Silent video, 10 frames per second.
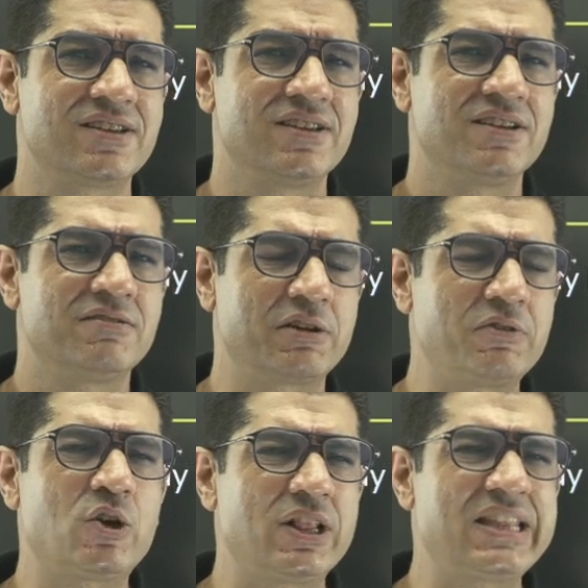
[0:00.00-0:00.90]
what we
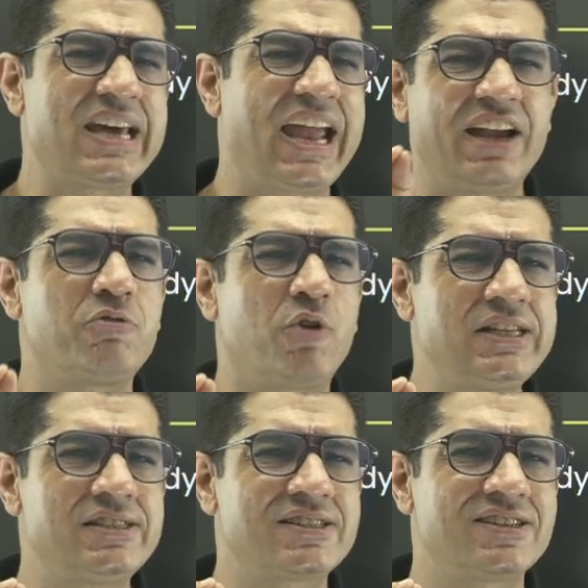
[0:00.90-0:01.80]
call the head
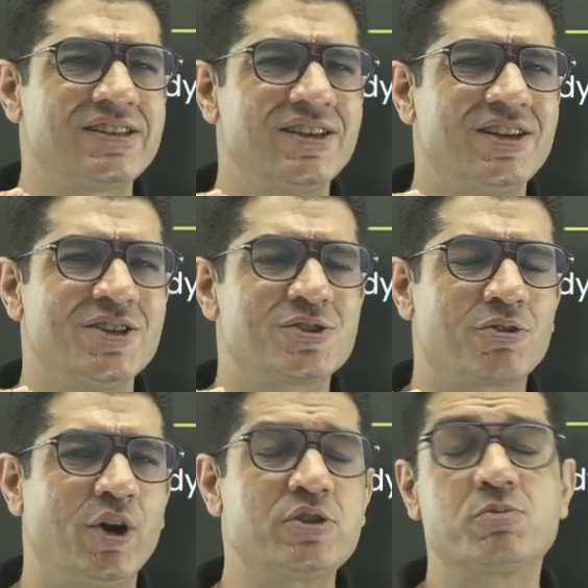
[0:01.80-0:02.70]
voice. So
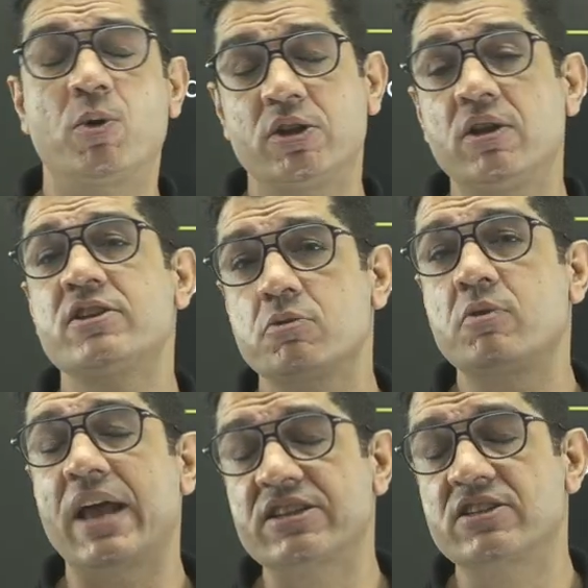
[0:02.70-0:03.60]
voice modulation would
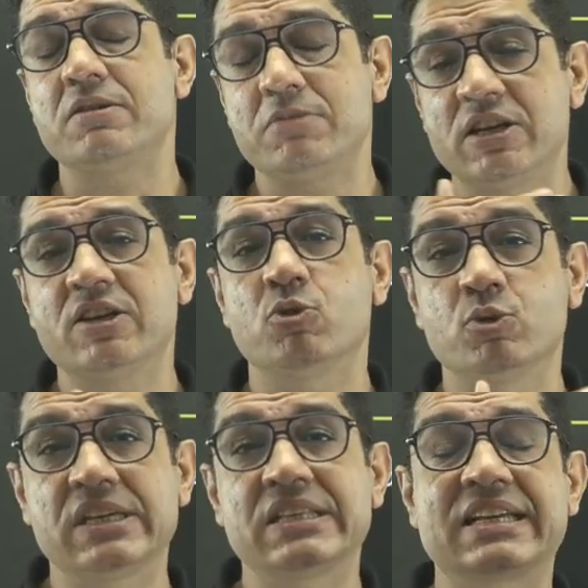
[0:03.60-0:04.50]
actually mean
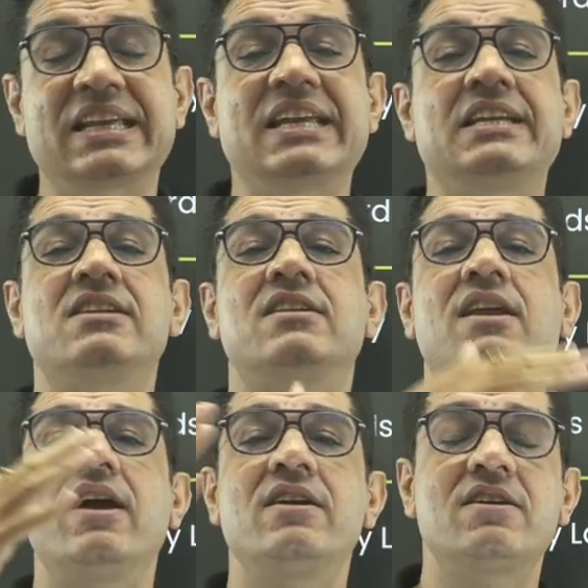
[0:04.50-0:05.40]
using that
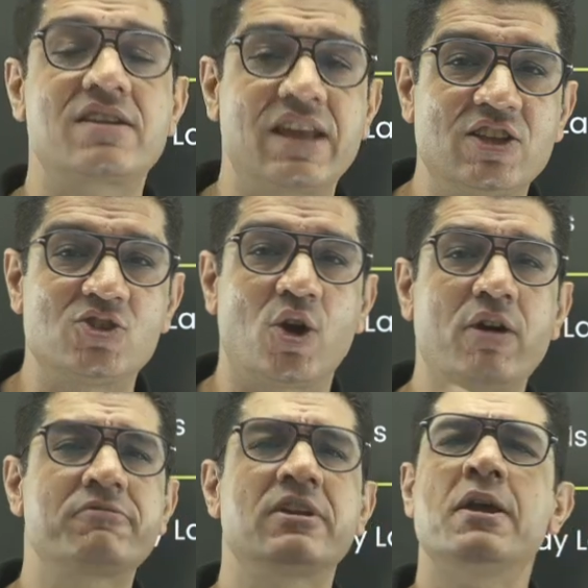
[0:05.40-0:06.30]
entire range
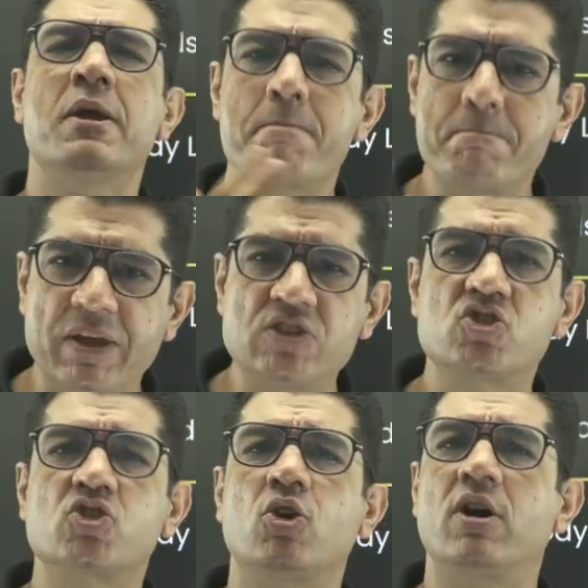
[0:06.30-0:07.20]
of pitch
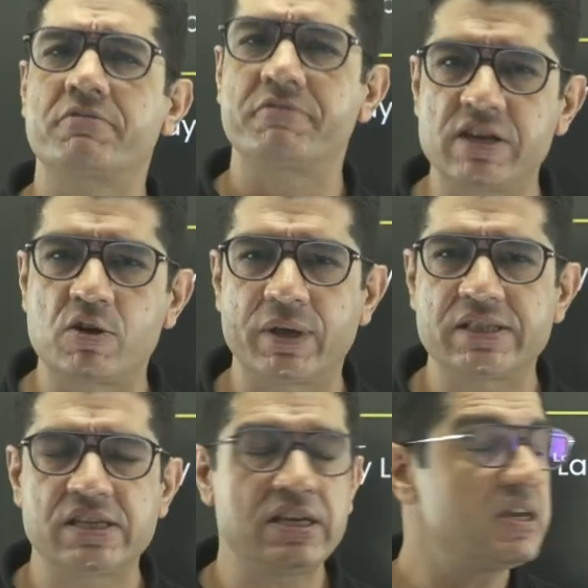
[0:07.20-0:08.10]
or
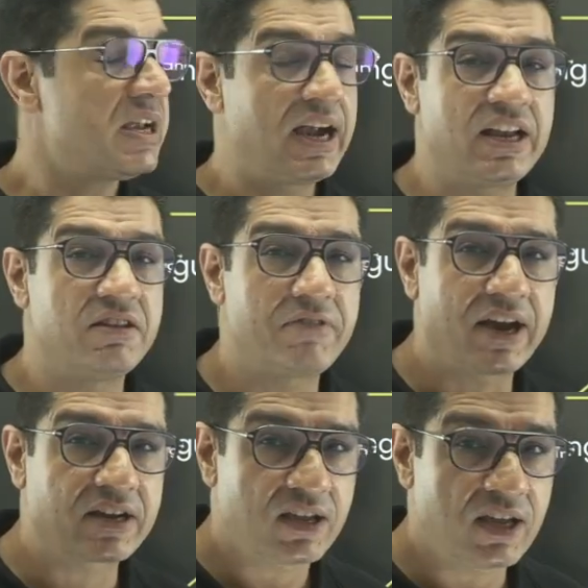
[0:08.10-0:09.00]
frequency. And in fact,
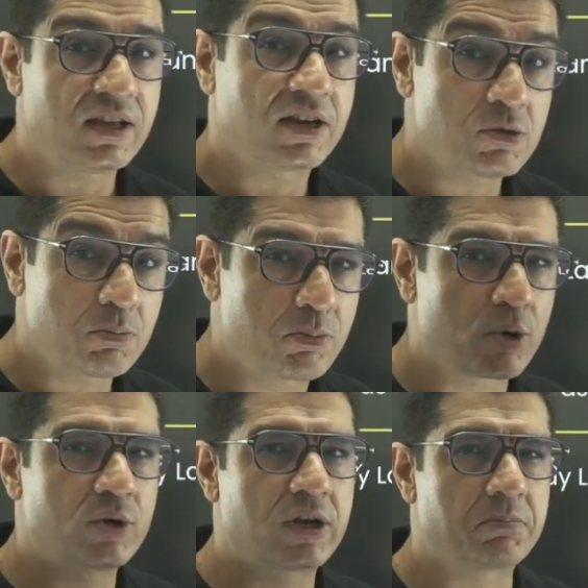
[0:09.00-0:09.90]
hey, here is a pro
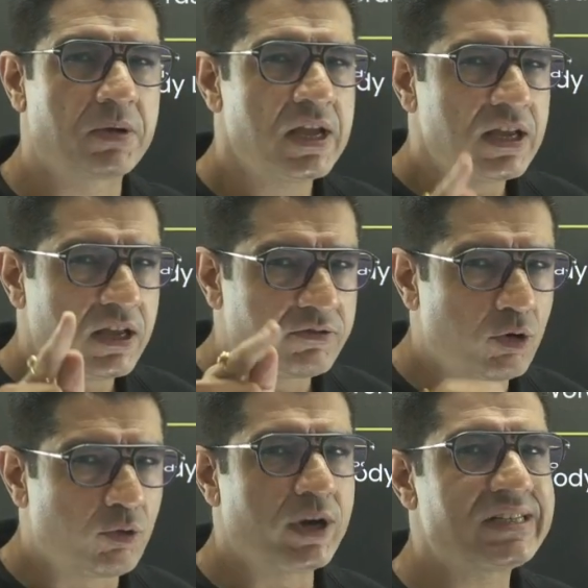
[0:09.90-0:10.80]
tip. If your
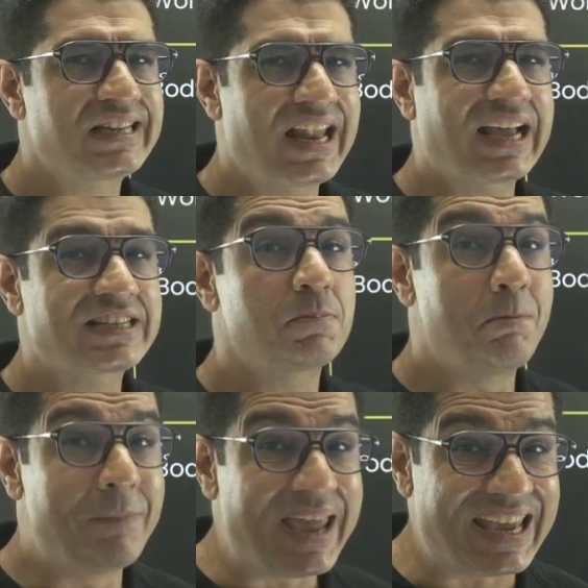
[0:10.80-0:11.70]
voice lacks
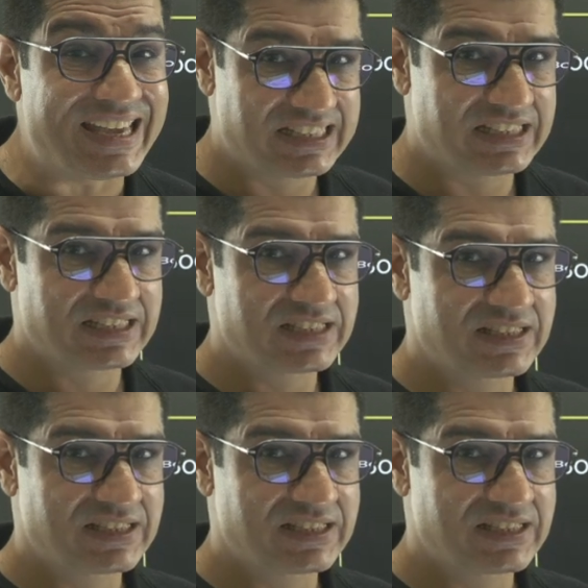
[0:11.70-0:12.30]
bass,